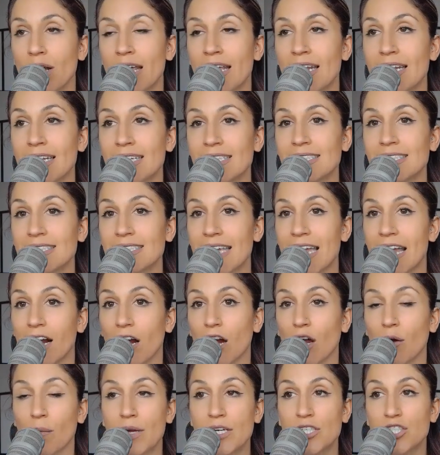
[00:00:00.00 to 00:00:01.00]
It is
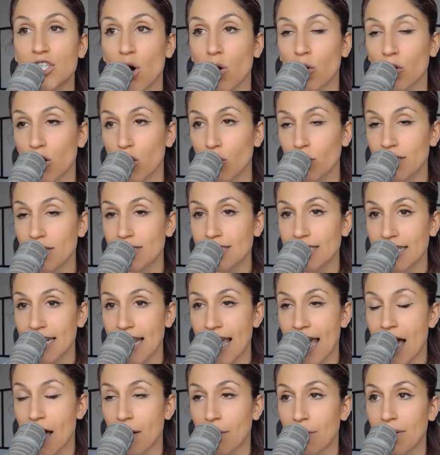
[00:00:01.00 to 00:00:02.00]
scary. We don't know what's going to
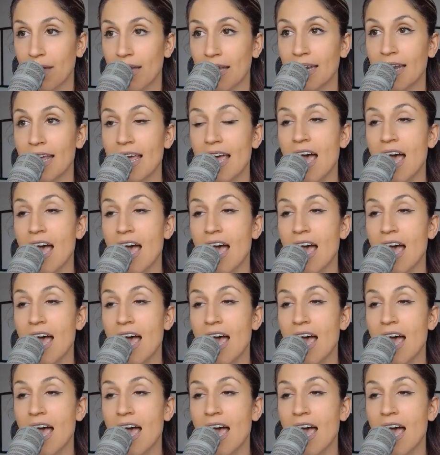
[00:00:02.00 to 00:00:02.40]
happen.